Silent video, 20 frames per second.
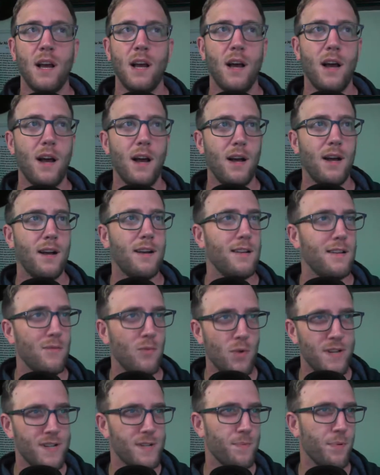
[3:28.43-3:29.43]
Uh,
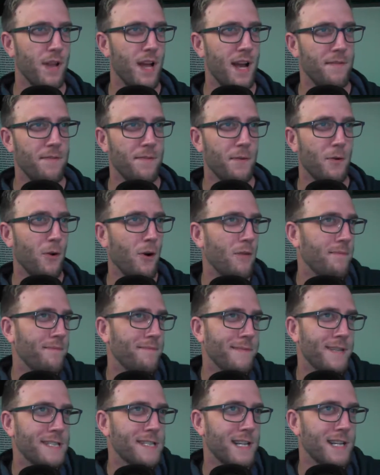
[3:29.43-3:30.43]
which
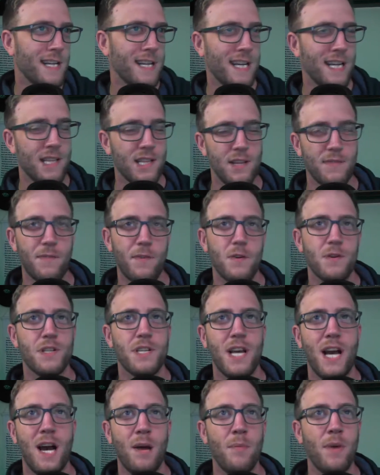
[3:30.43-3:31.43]
platform is gonna get the
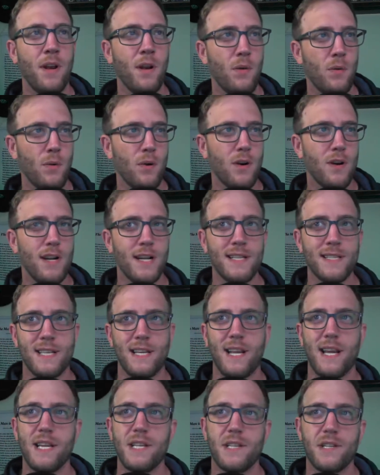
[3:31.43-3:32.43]
first comment award on
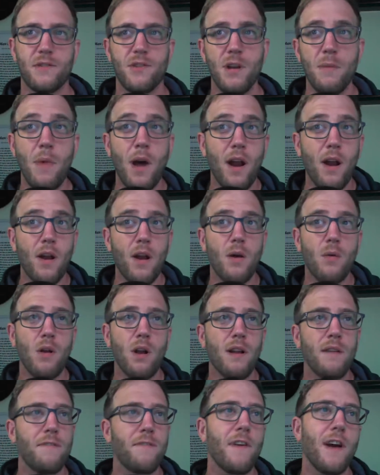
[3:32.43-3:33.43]
today's stream? I don't know.
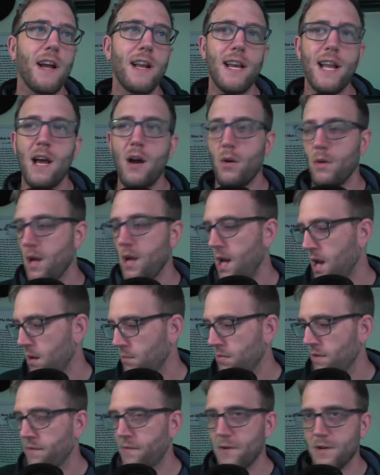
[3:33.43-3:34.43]
We're gonna find out.
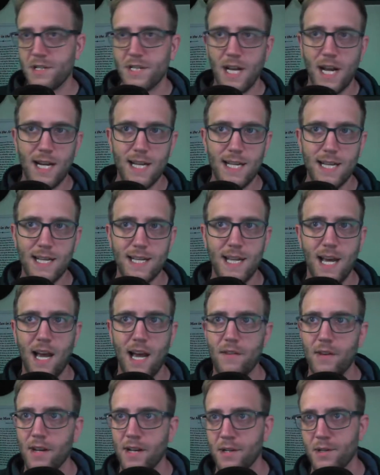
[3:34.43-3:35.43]
But first, I need to
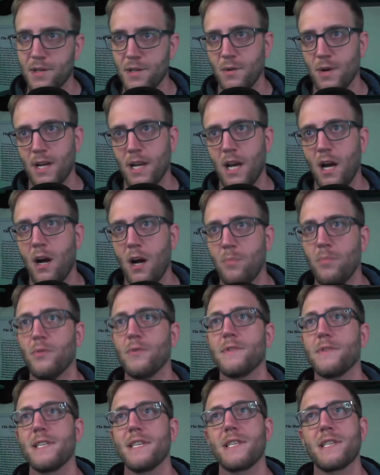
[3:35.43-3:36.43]
dive into a
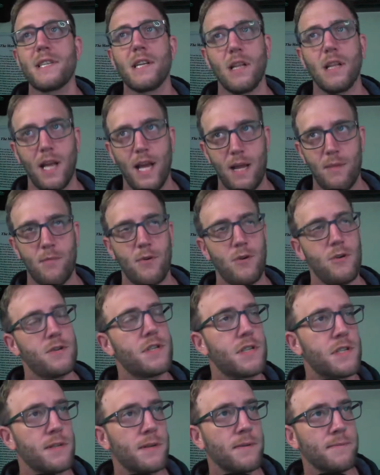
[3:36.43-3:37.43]
couple
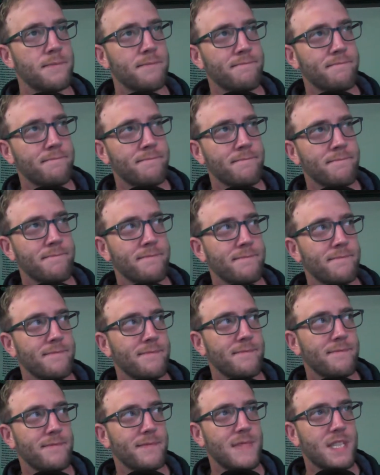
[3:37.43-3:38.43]
disclaimers.
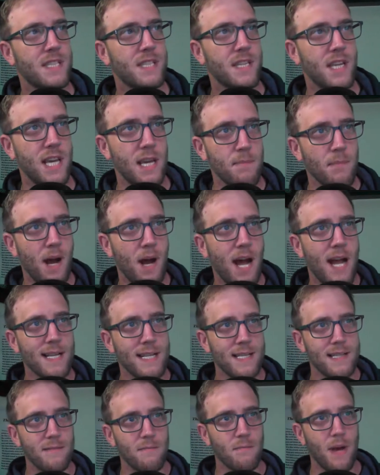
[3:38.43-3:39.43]
Keep my
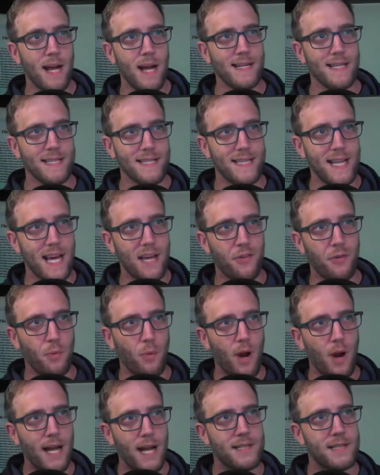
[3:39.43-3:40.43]
my death
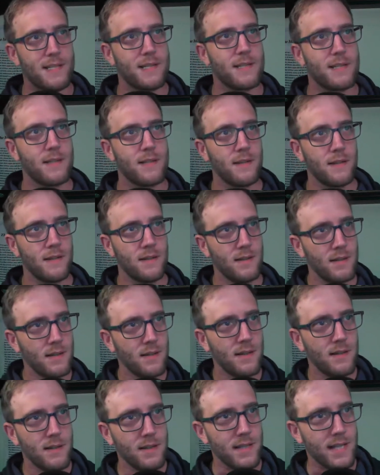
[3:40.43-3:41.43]
threats
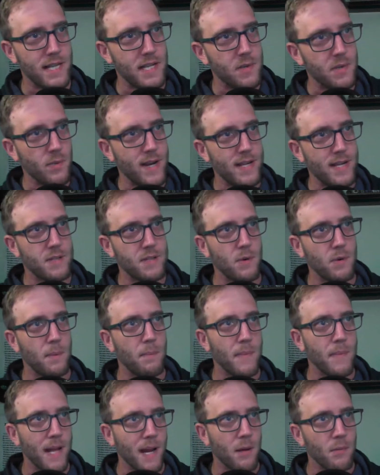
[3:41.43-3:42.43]
this week to a
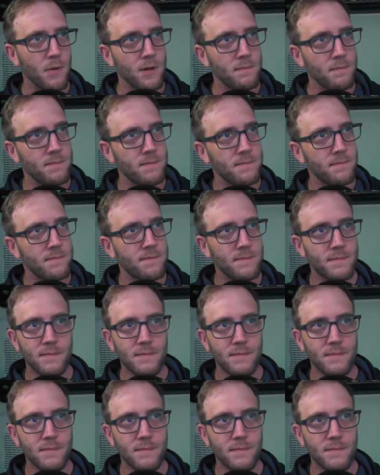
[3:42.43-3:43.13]
minimum.